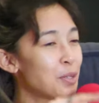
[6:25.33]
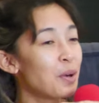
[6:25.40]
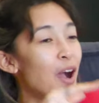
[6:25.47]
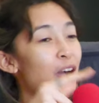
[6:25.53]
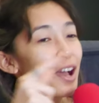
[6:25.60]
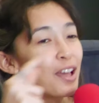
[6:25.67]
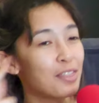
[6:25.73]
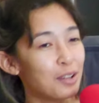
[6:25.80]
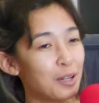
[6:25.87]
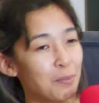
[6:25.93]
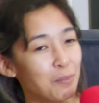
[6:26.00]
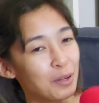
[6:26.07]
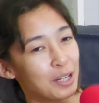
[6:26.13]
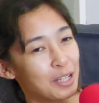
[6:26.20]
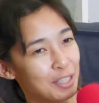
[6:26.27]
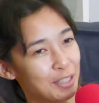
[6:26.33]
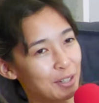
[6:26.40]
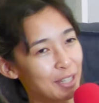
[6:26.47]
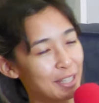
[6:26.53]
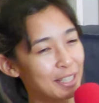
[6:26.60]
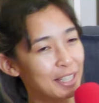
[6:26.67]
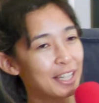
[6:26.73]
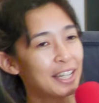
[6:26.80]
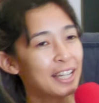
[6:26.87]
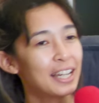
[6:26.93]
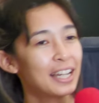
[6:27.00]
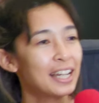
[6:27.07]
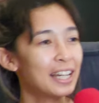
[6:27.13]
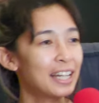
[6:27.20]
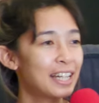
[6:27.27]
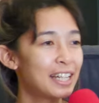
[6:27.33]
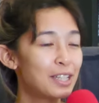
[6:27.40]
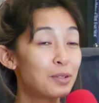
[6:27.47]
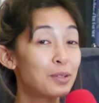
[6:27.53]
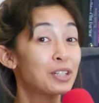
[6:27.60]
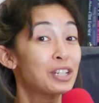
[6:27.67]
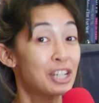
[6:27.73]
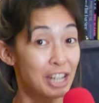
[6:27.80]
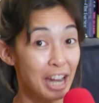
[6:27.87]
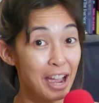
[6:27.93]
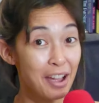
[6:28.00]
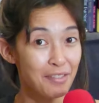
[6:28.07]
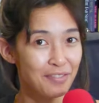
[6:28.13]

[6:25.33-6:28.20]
yung other person, yung chef. Yung chef.